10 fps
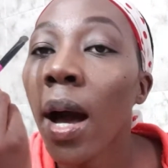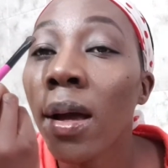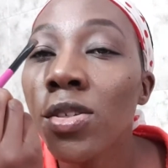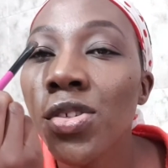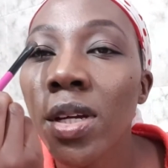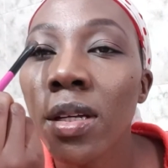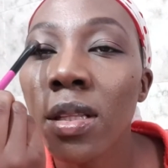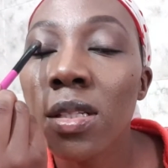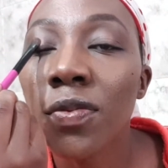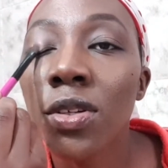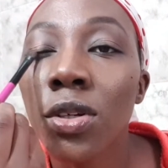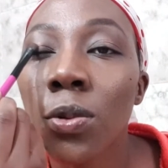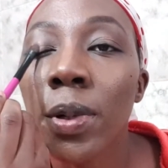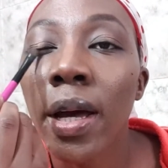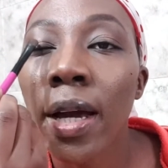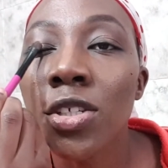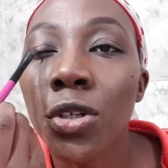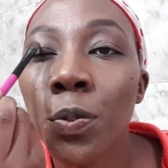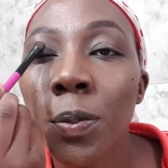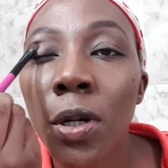I shared this video where I
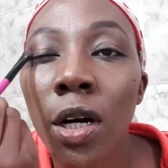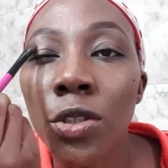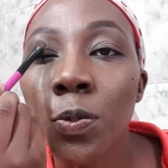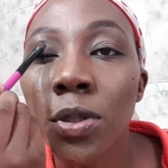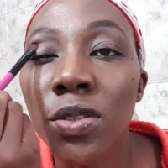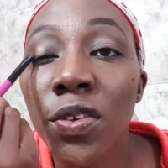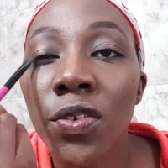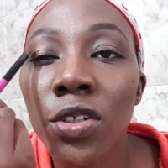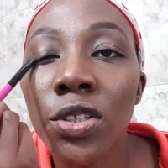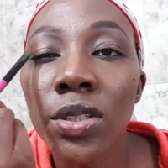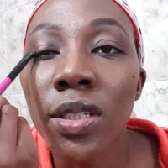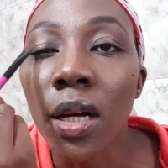showed people how to pose for photos,